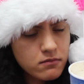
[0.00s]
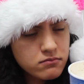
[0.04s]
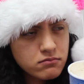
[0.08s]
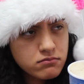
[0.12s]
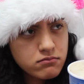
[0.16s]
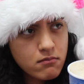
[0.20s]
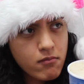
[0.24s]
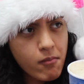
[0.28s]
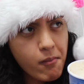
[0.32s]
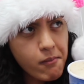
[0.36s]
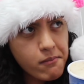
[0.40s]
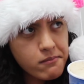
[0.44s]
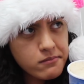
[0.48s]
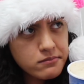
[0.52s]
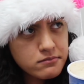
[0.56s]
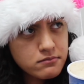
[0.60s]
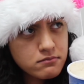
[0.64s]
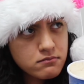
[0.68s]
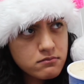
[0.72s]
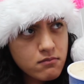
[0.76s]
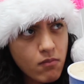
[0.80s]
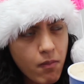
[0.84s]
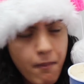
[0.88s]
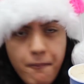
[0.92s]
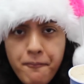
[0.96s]
didn't
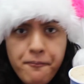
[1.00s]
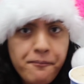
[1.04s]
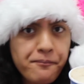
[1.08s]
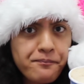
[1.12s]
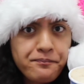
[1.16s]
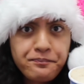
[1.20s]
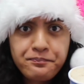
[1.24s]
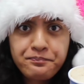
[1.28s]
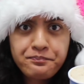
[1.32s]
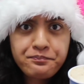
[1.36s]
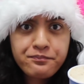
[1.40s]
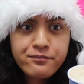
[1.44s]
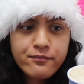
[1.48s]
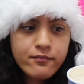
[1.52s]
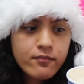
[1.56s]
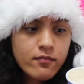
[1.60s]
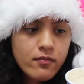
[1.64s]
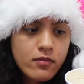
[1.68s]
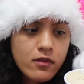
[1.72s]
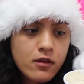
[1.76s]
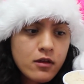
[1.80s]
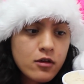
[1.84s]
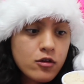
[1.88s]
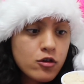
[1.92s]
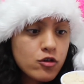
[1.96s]

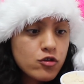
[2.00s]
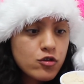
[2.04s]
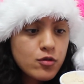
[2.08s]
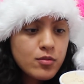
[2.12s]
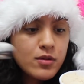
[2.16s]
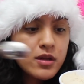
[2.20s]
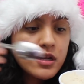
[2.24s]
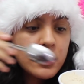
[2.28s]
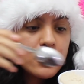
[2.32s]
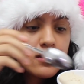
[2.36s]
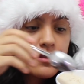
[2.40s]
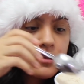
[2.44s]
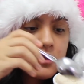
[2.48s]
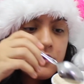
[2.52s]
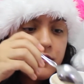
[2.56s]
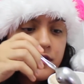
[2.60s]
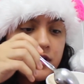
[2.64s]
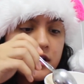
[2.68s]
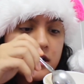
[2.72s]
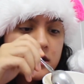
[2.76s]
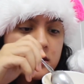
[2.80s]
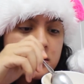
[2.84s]
YouTube didn't even